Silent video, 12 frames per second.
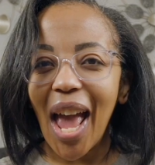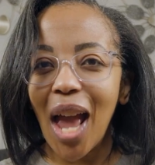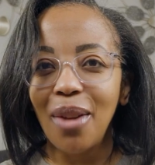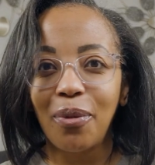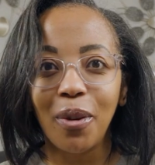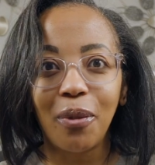
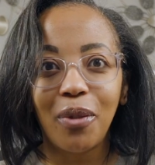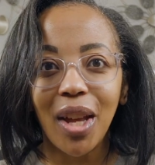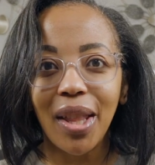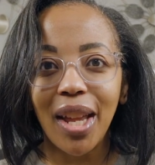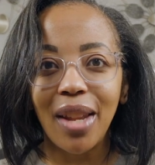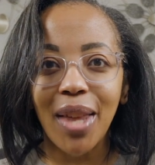and
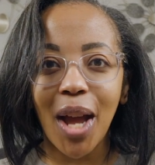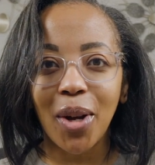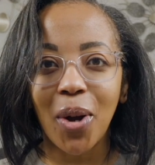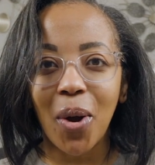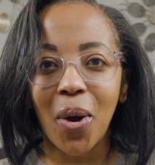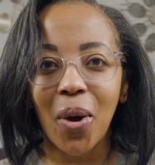fulfilling that
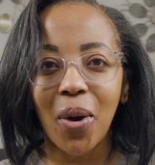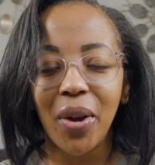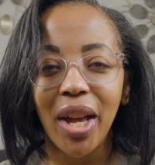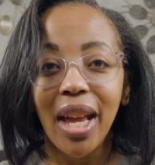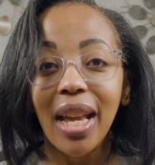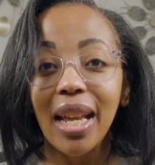goal